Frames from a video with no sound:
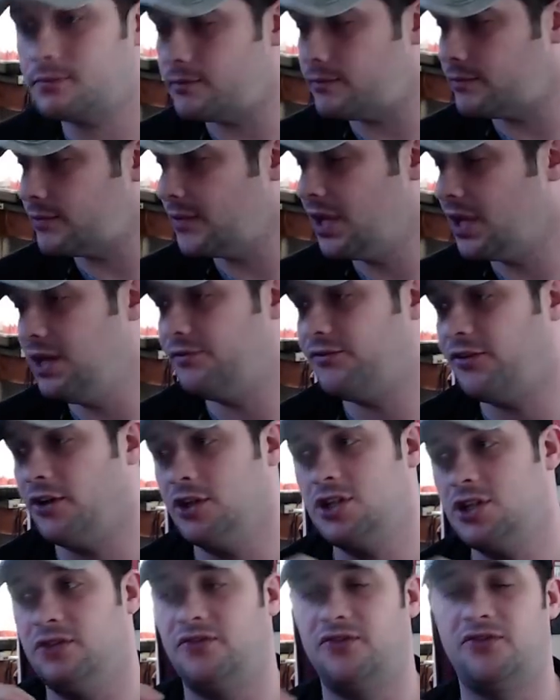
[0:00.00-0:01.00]
It
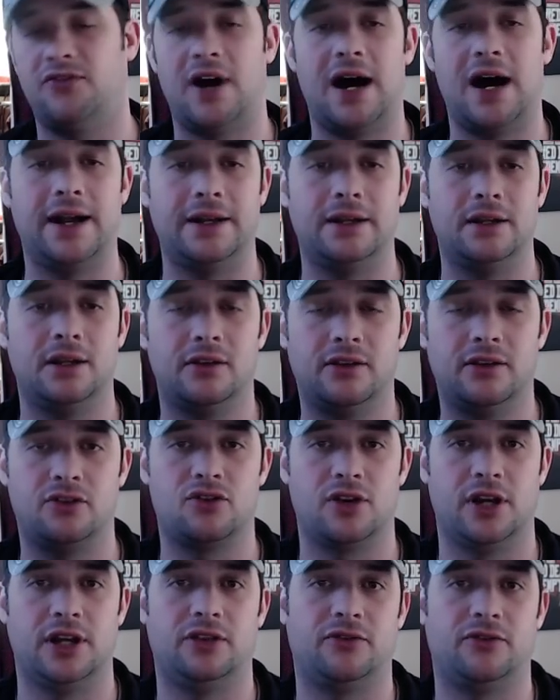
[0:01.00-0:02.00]
functions fine to
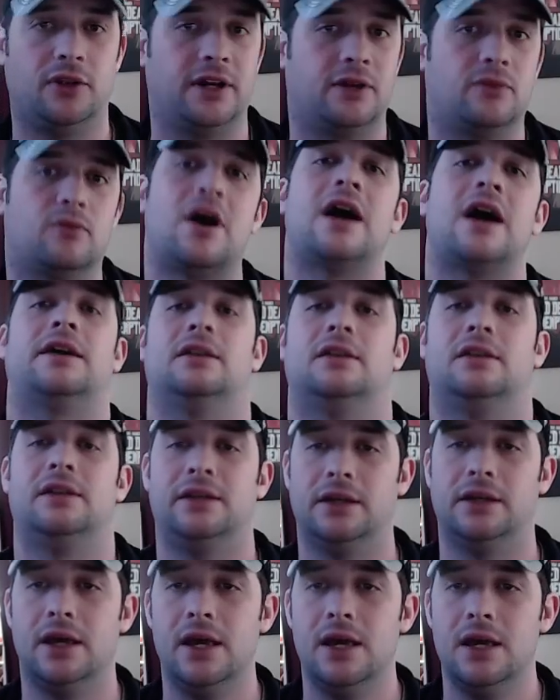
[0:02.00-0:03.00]
transfer like Rocket League.
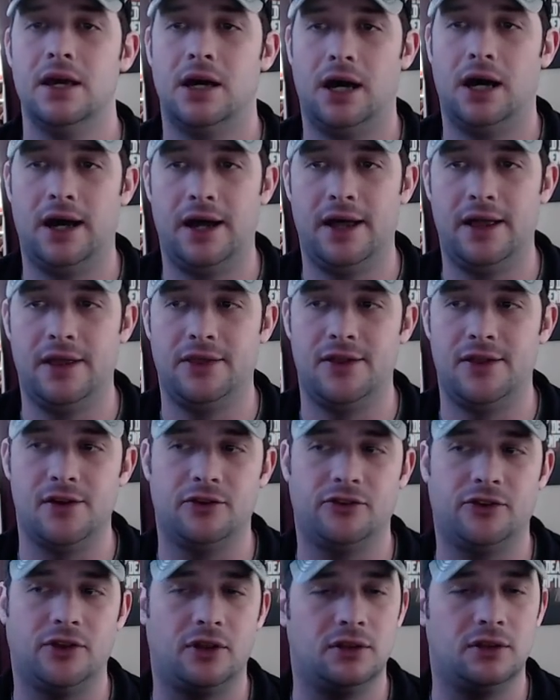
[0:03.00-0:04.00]
There's
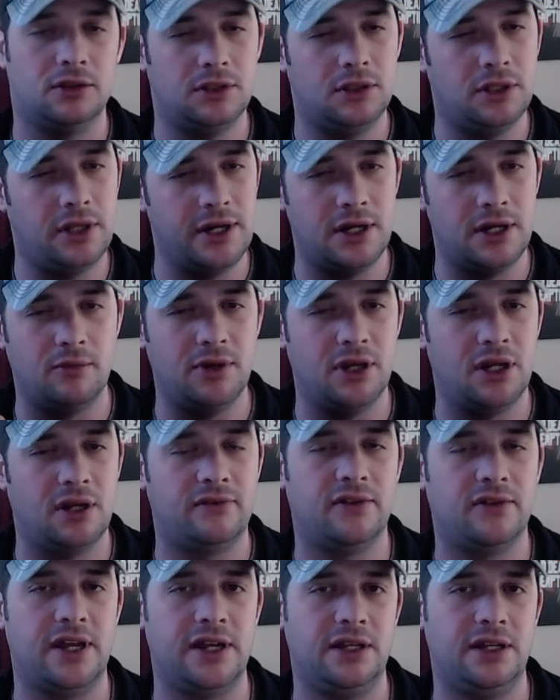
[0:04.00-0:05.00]
a little bit of
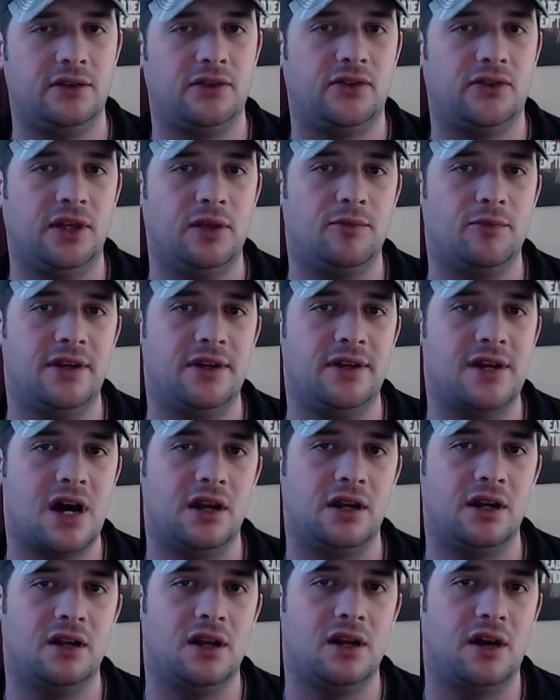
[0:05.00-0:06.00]
latency, but not
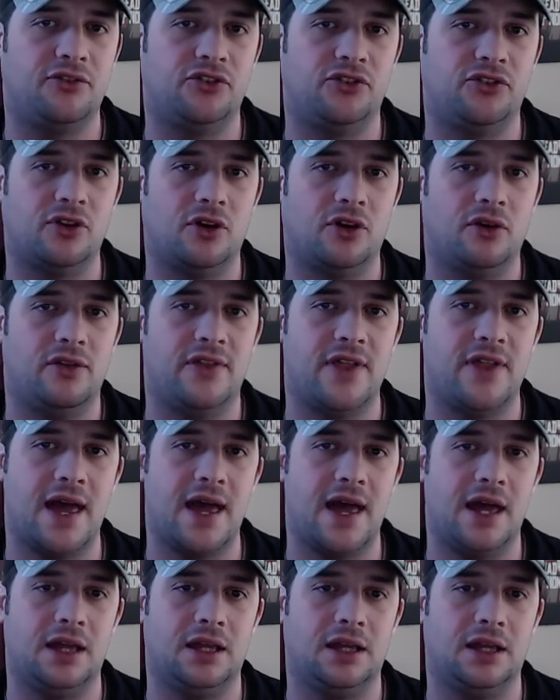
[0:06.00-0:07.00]
enough so
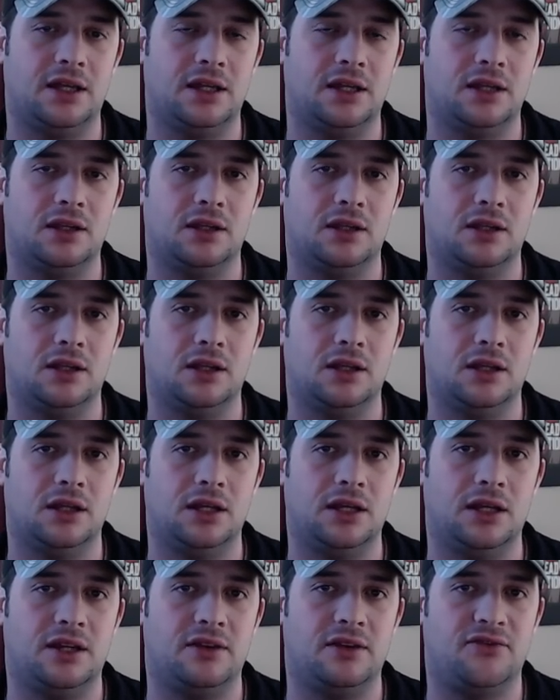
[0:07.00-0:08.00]
that it
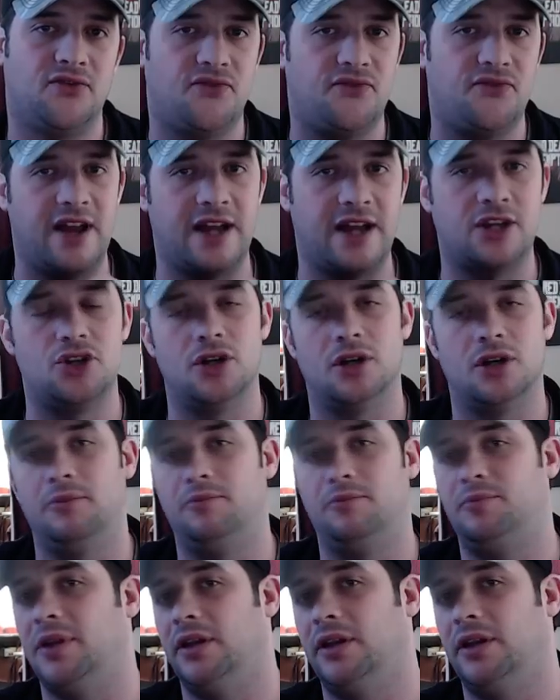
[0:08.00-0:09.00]
affects your
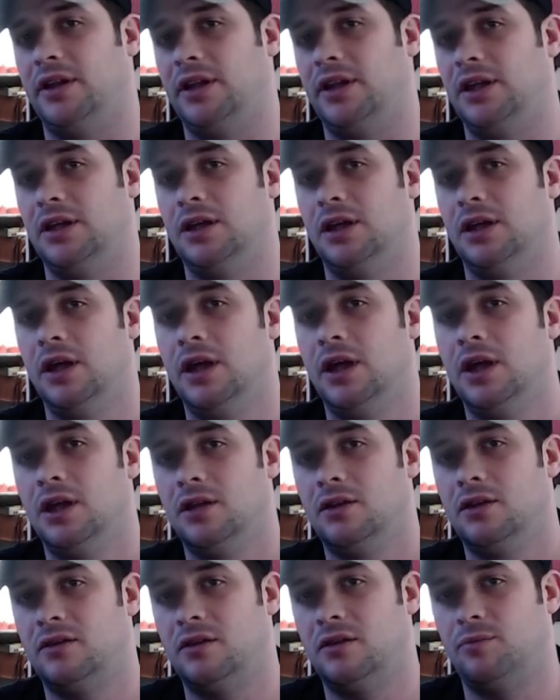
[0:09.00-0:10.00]
ability
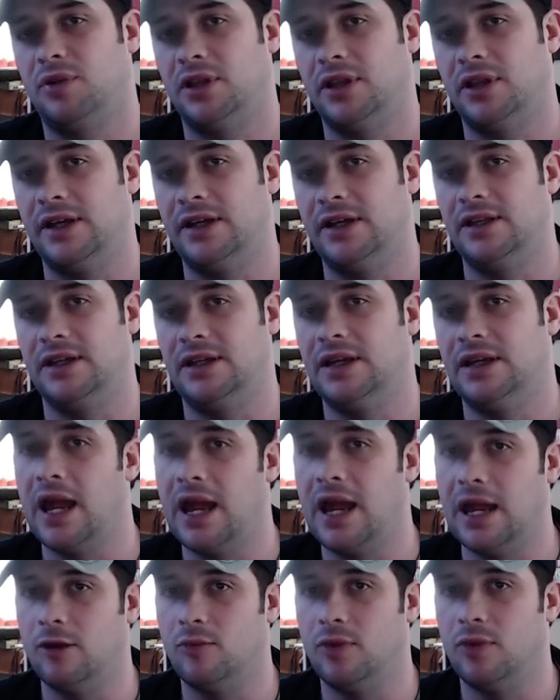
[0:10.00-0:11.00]
to play the
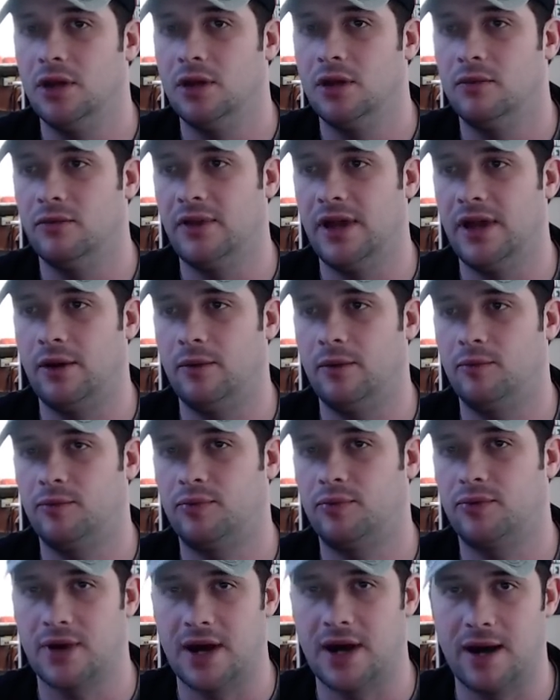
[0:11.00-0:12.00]
game without
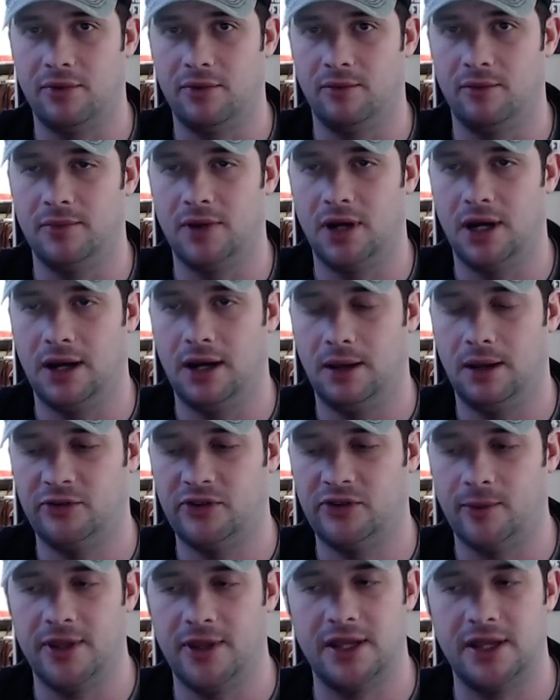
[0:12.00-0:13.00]
problem. Some
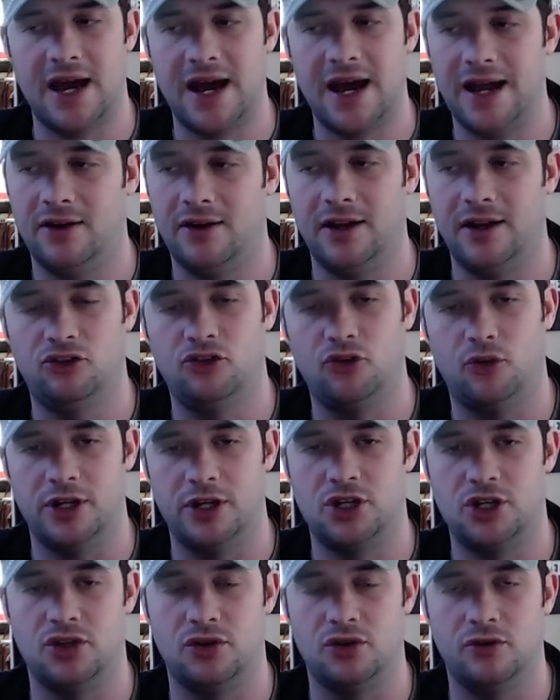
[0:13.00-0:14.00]
of the higher end Twitch
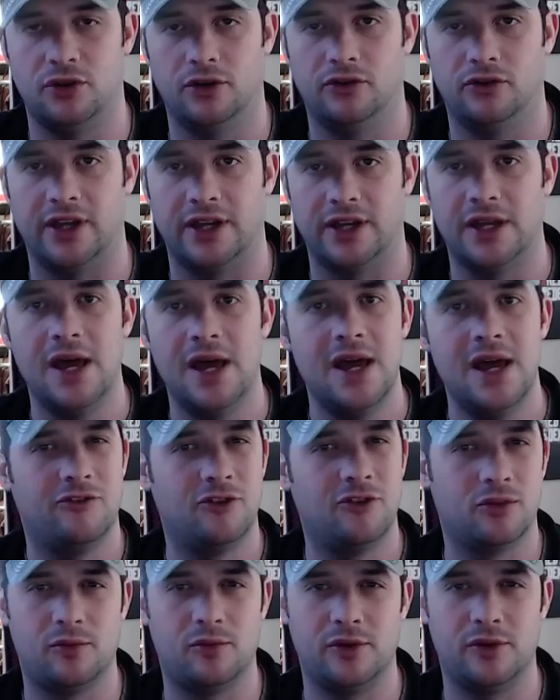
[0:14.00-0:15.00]
shooters, like if
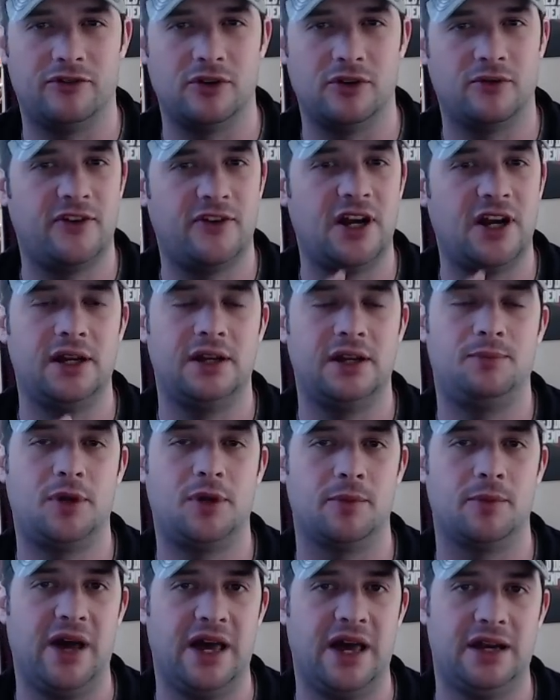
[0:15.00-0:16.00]
you're very
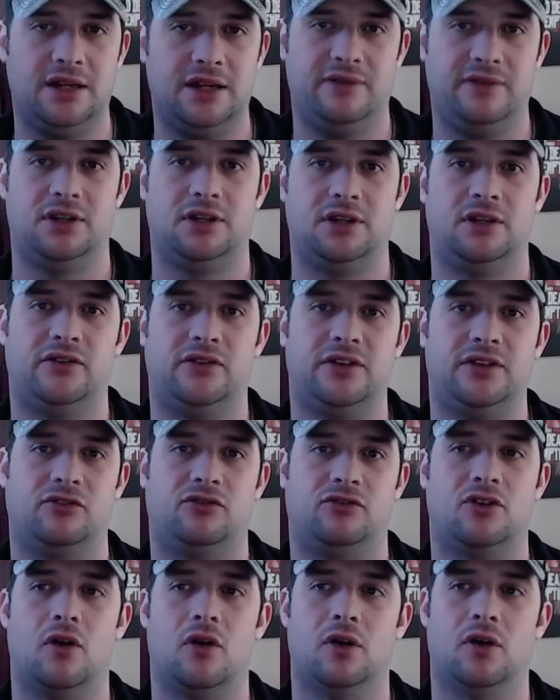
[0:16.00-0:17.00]
competitive into CS:GO
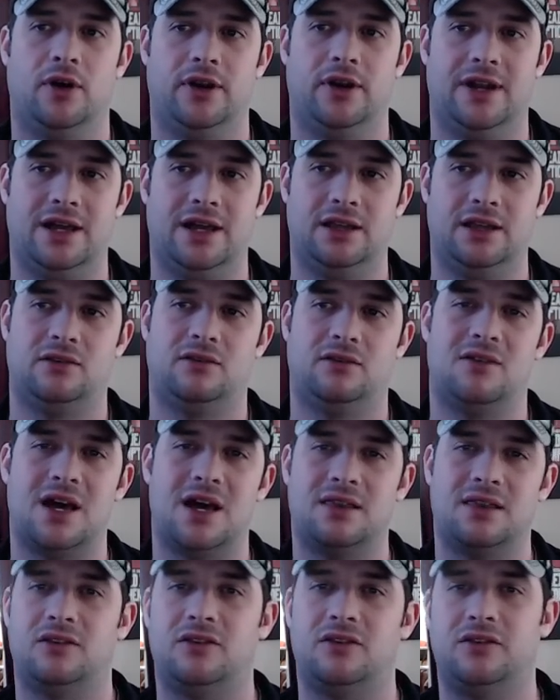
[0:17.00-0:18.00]
or whatnot, it's not
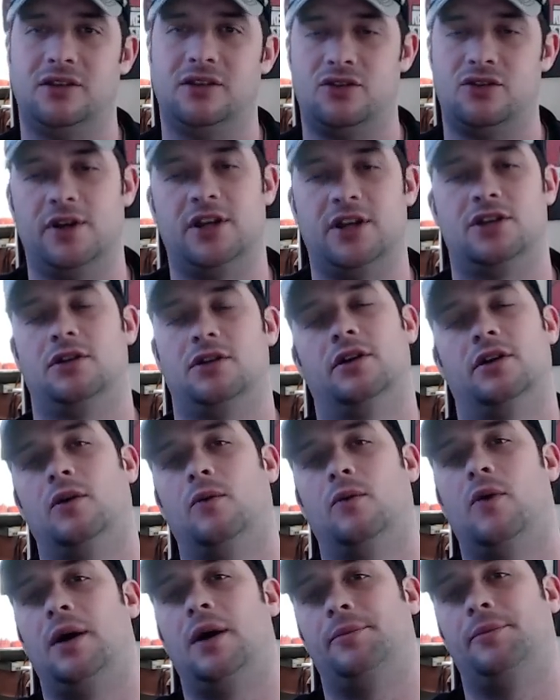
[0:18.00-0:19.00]
the situation that you're gonna
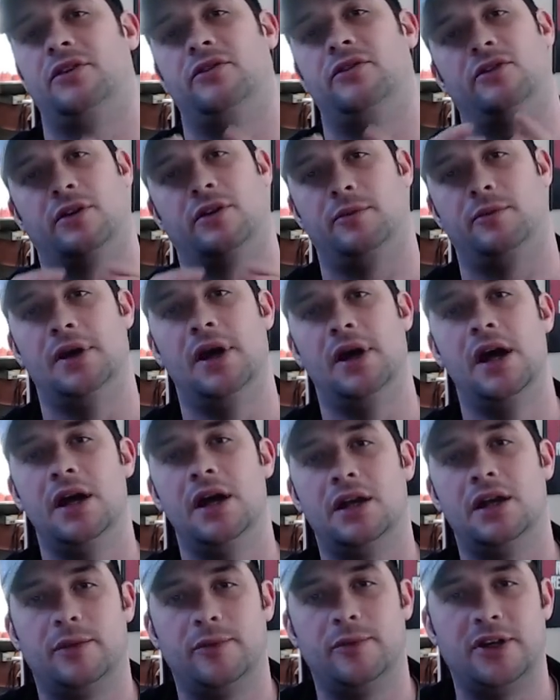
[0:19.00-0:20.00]
want, because you're gonna
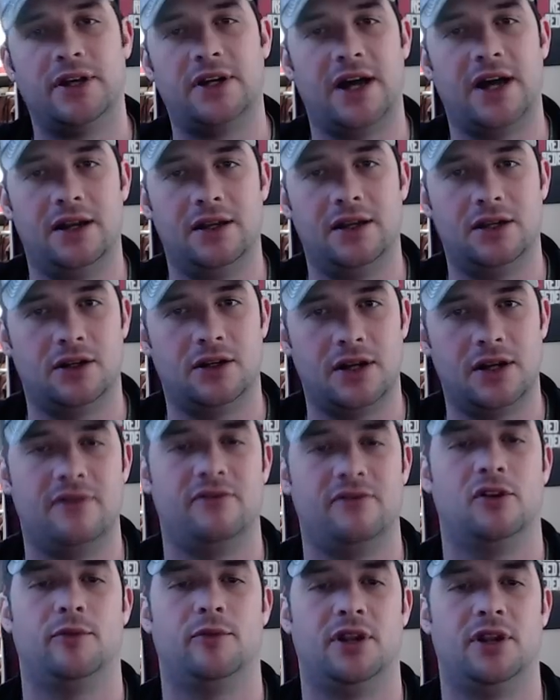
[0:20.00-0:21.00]
have a little
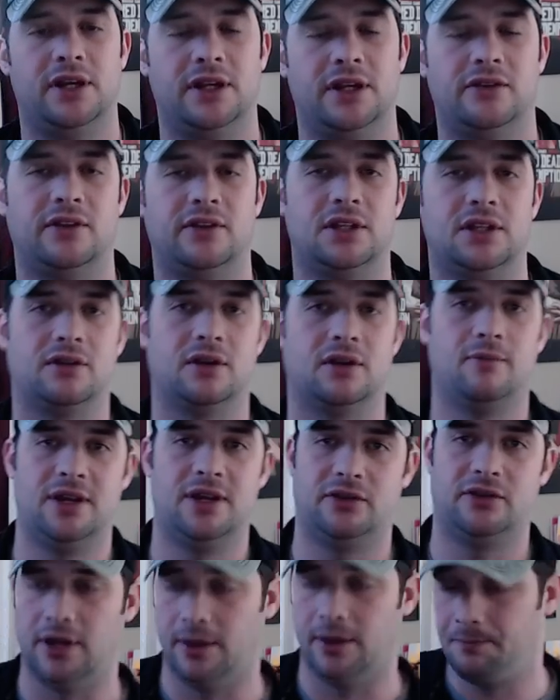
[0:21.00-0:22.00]
bit of latency that's gonna mess
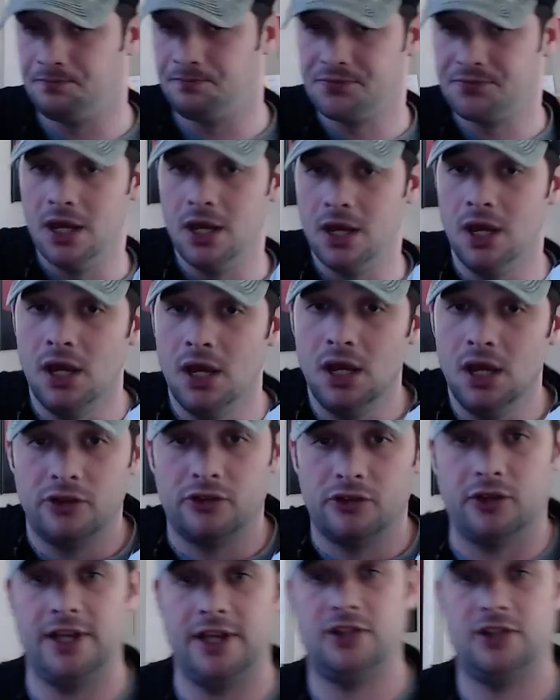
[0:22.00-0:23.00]
you up. So
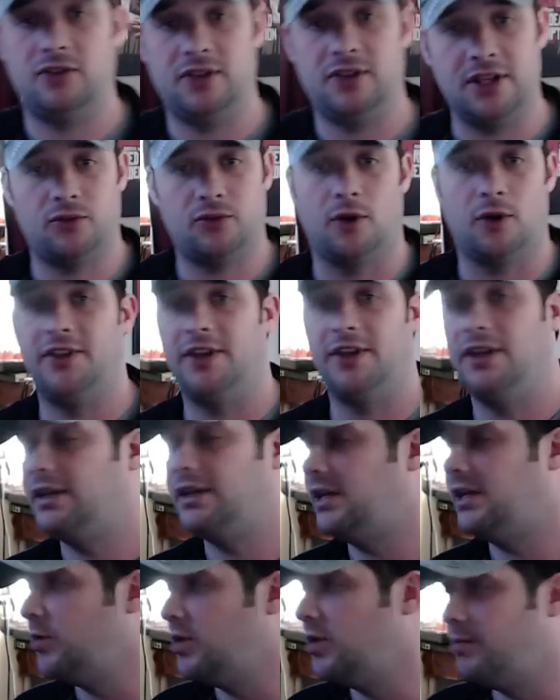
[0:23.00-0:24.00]
that's one thing to
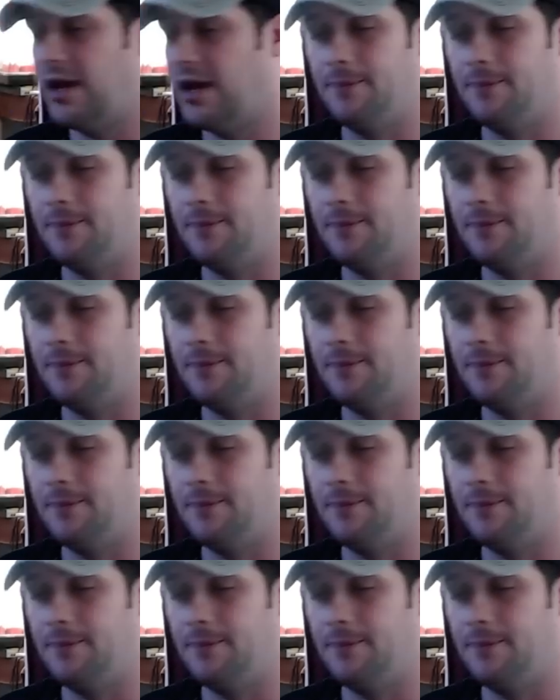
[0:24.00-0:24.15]
keep in mind.